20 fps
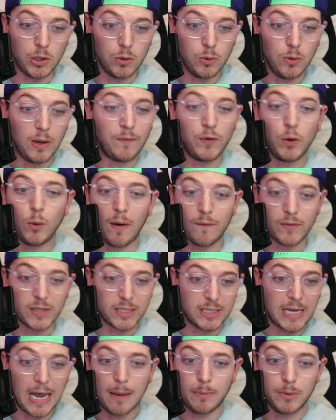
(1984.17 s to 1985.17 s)
if you have
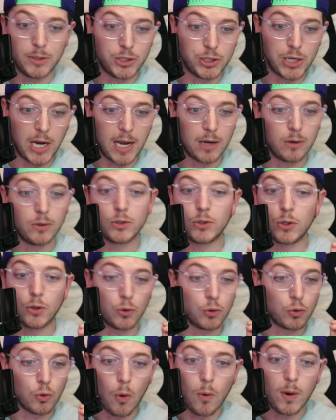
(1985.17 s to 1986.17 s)
established channels that are
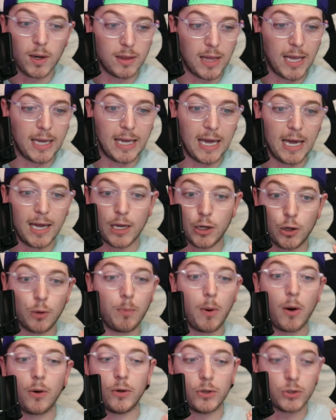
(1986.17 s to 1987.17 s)
growing like heck and your
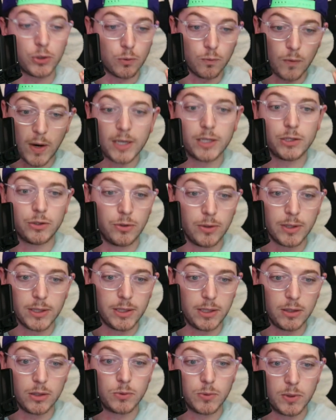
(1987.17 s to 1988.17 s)
partners are registering
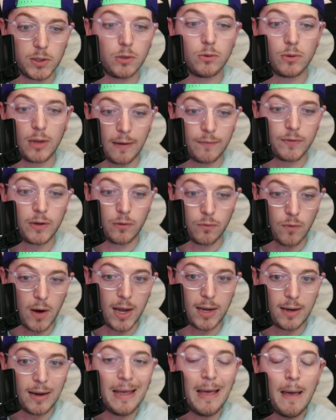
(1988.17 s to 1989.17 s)
deals with you left and right.